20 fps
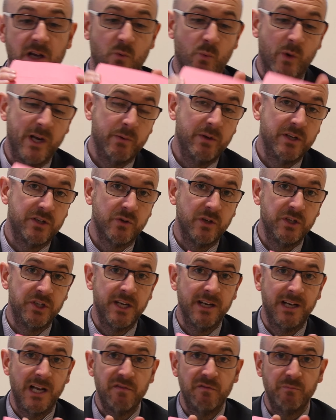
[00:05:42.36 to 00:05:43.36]
When he went to do his
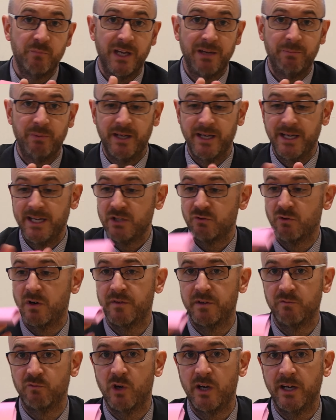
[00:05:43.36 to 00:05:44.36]
year 11 PPEs,
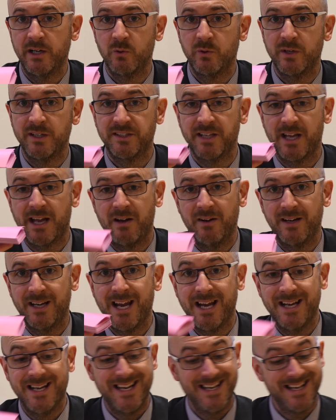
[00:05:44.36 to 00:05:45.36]
rather than writing all this out
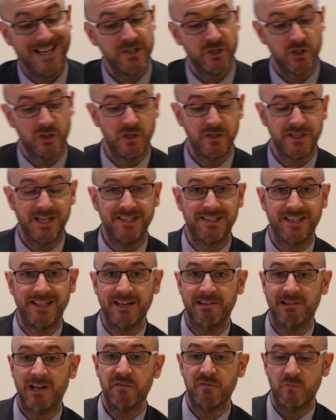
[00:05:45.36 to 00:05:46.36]
again, he then just looked at his
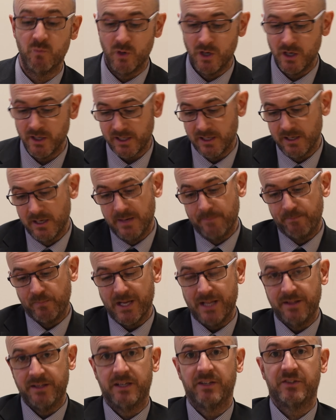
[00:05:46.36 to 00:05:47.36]
year 11 work
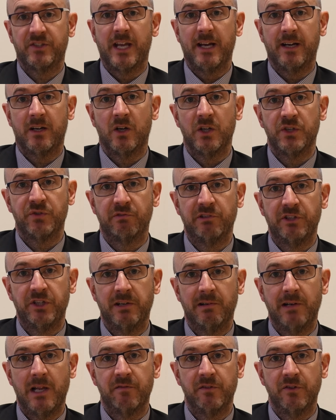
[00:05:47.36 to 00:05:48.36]
and did a set of cards for his
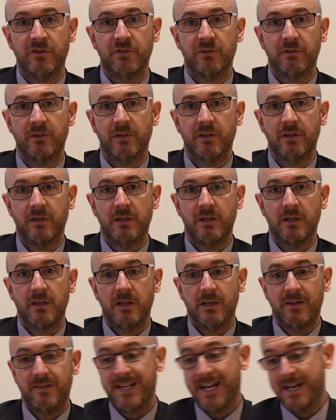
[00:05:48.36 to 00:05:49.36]
year 11s.
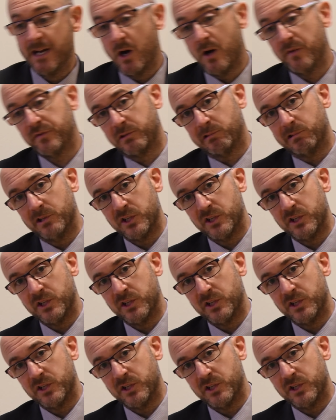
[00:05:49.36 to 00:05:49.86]
Then after